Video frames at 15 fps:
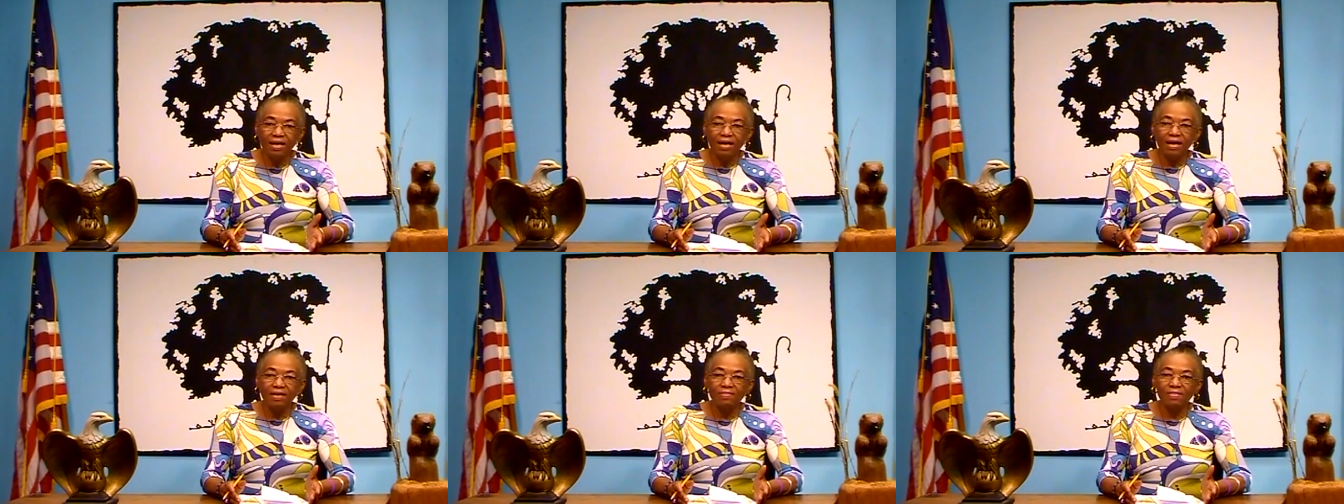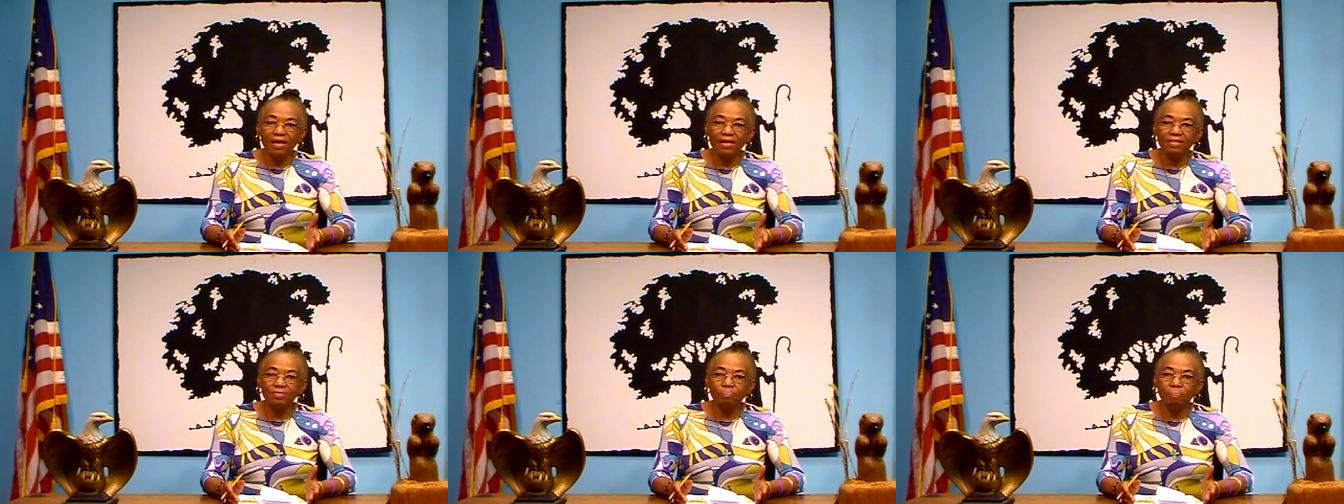And
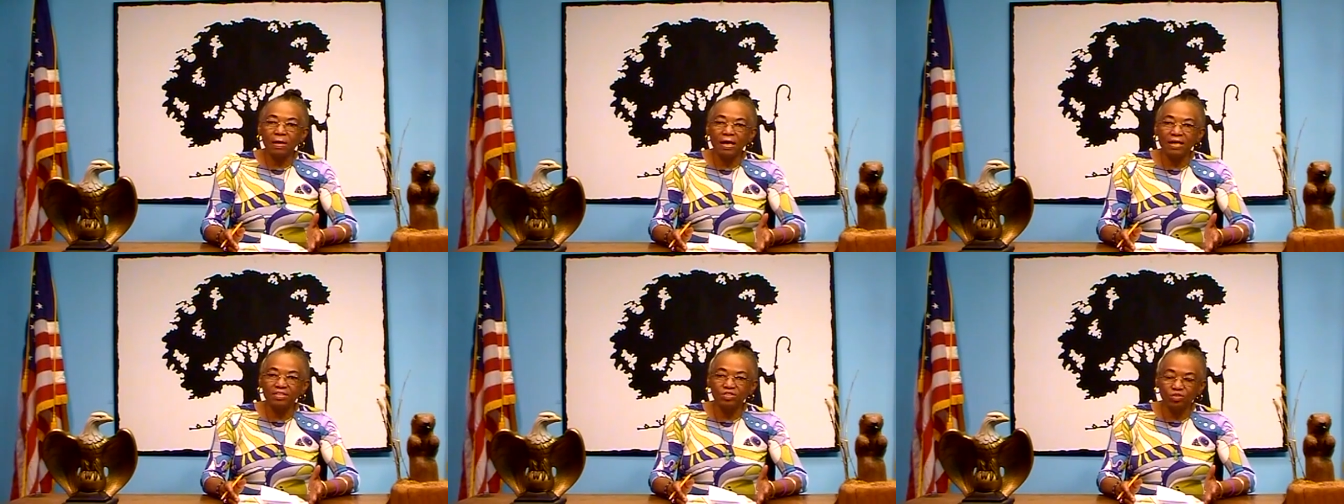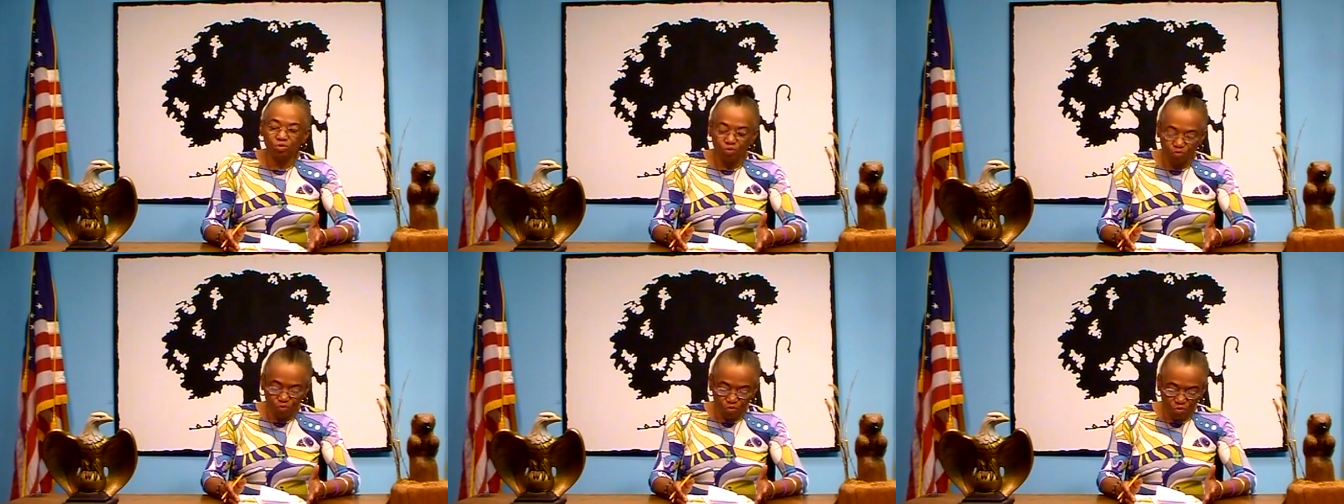that pattern
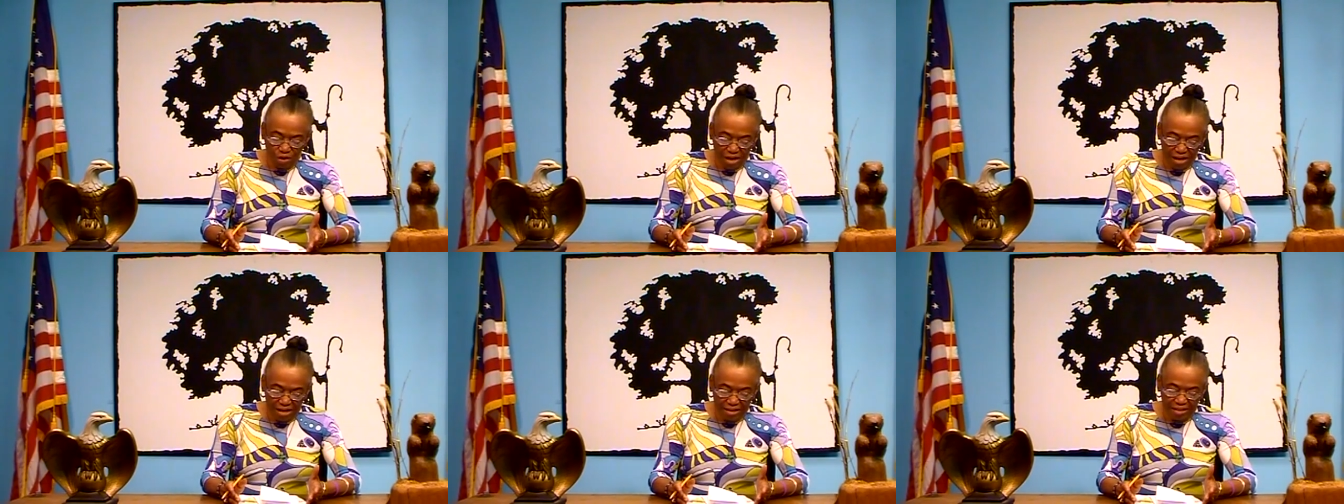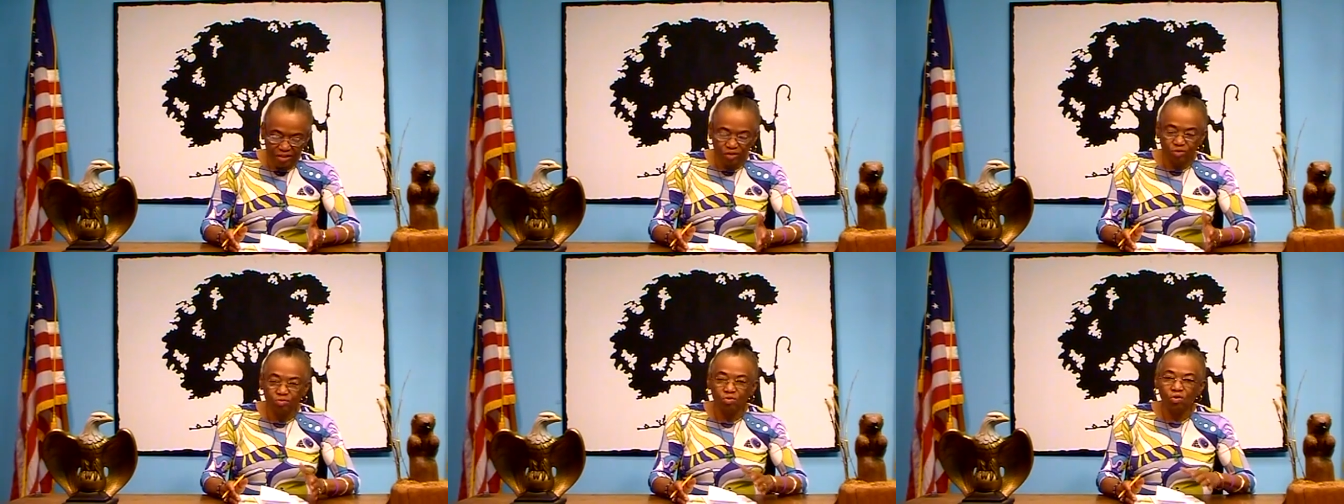of rain
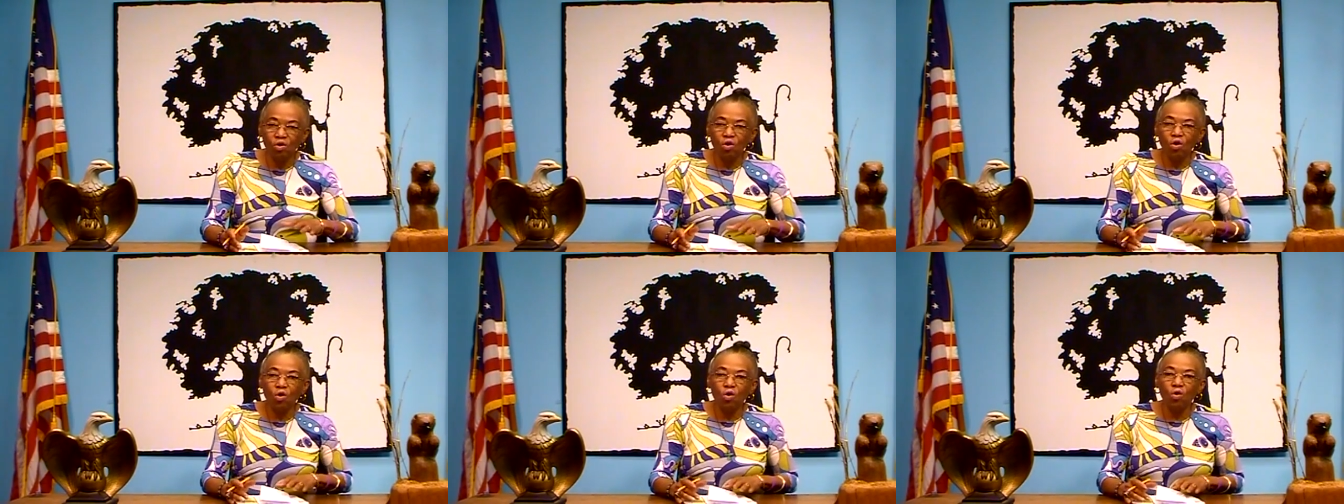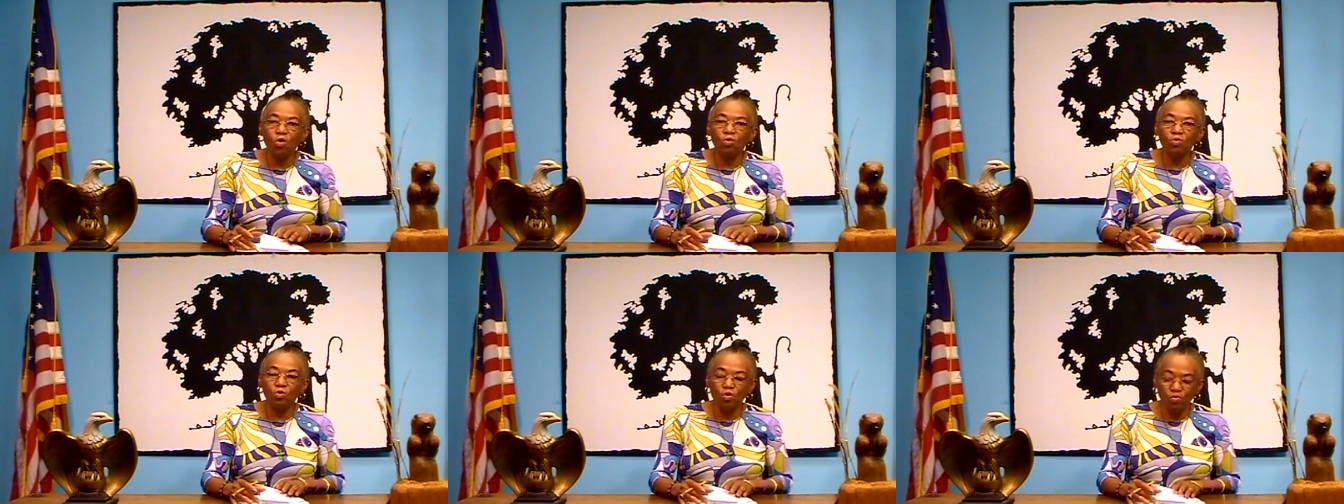is
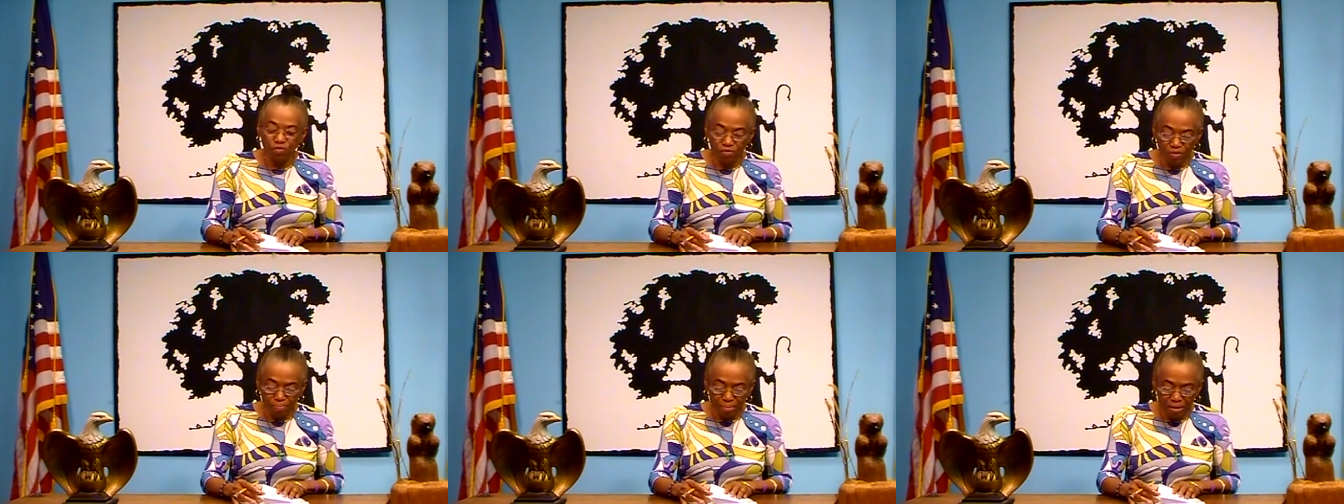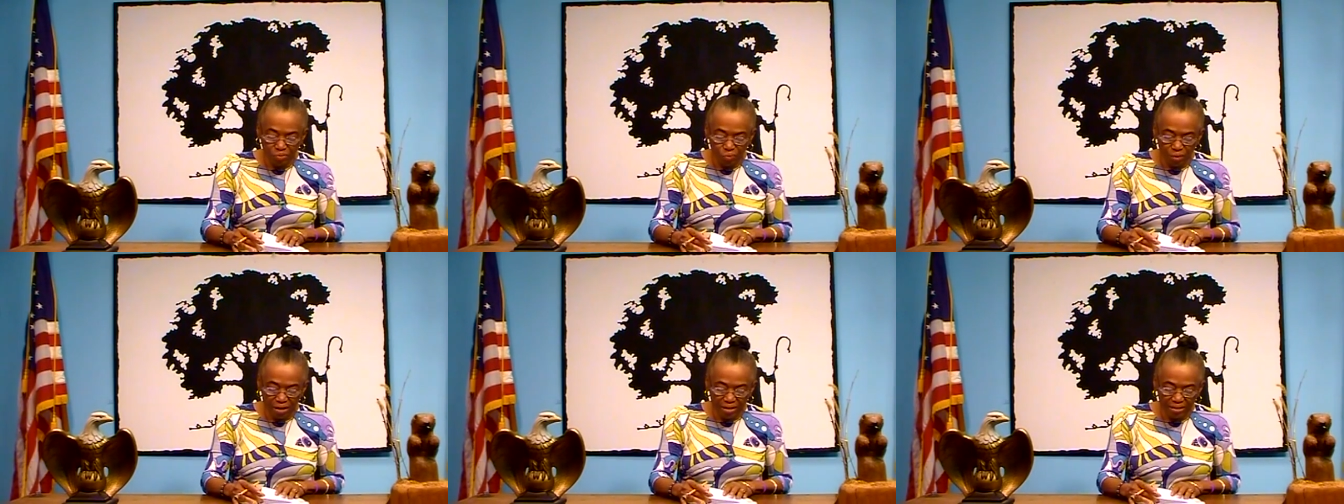all over the
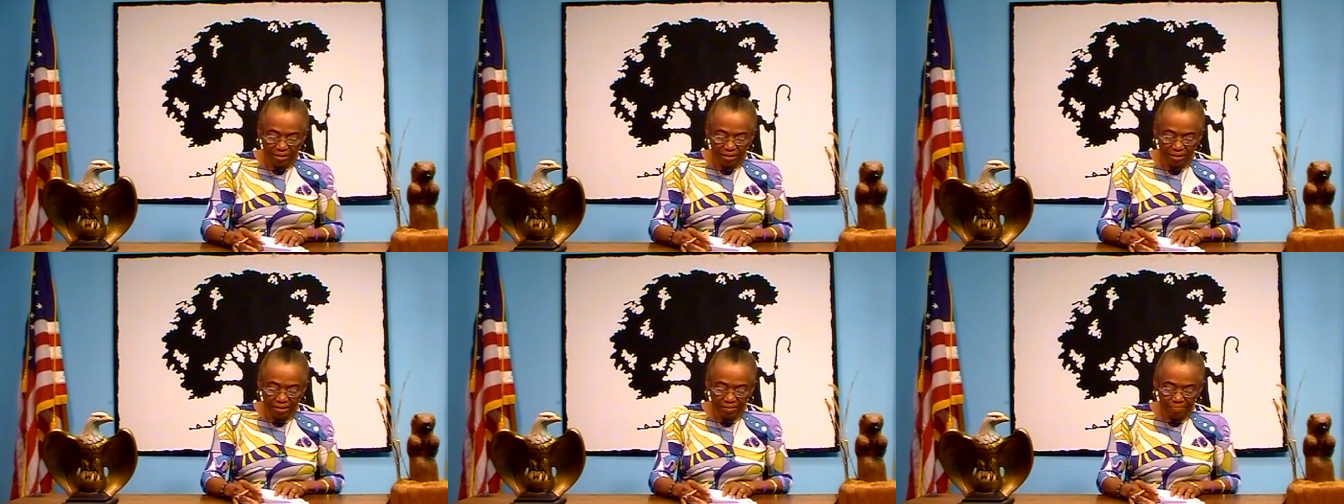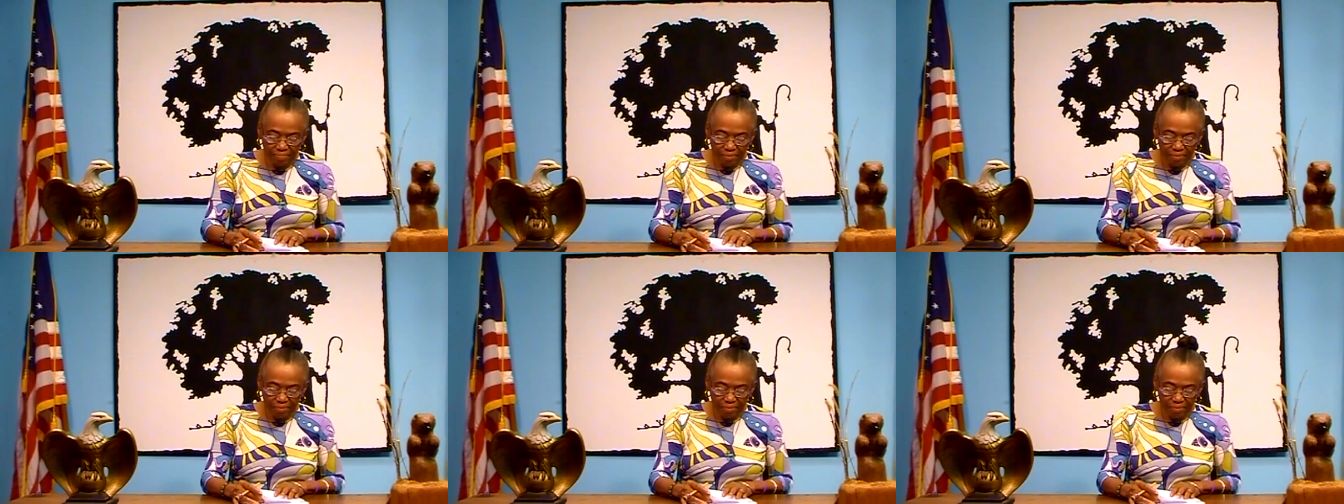Midwest.